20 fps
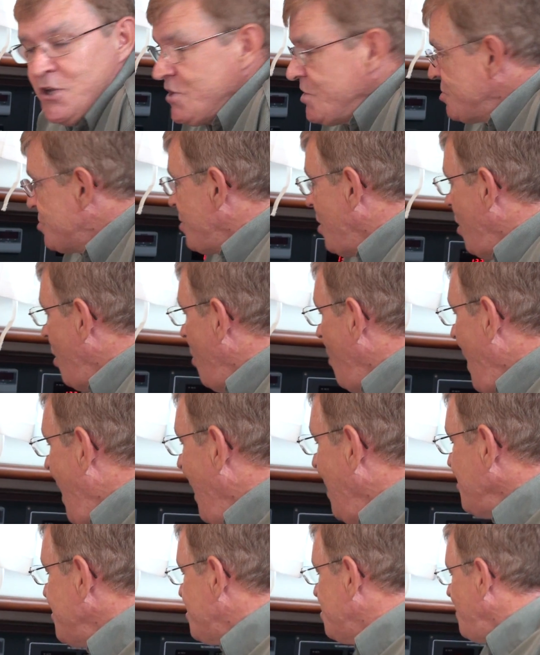So
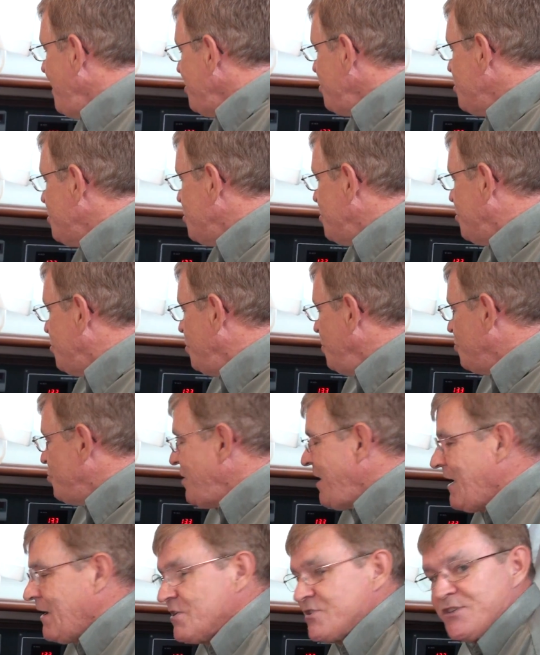I'll switch to
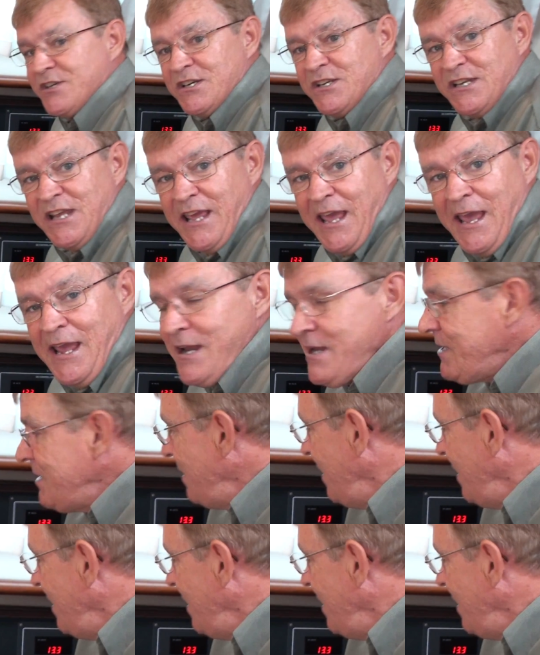channel 68